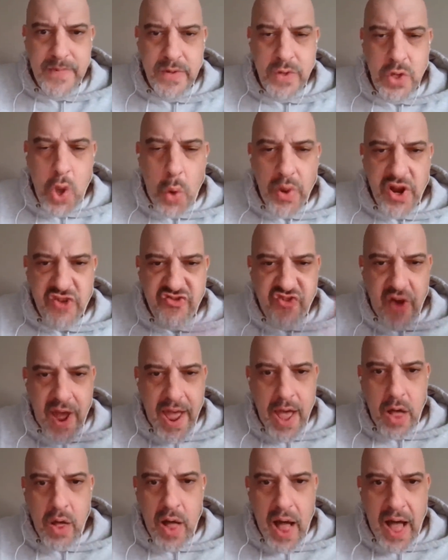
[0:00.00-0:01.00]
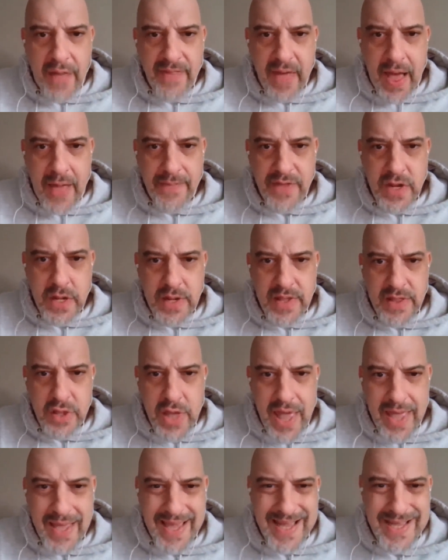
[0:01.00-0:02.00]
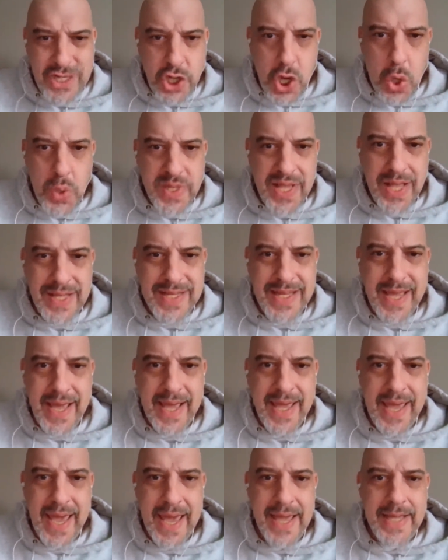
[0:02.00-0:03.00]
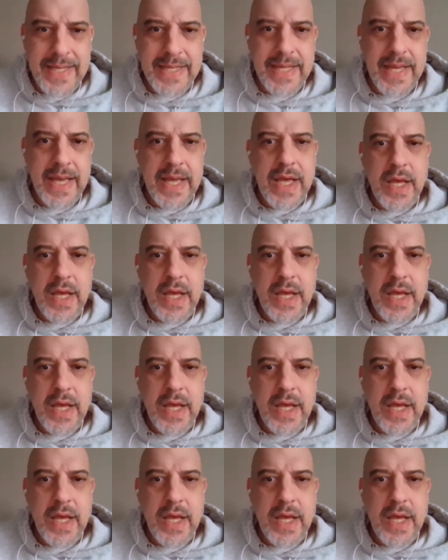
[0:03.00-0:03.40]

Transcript: going to trial on the East Coast LCN case.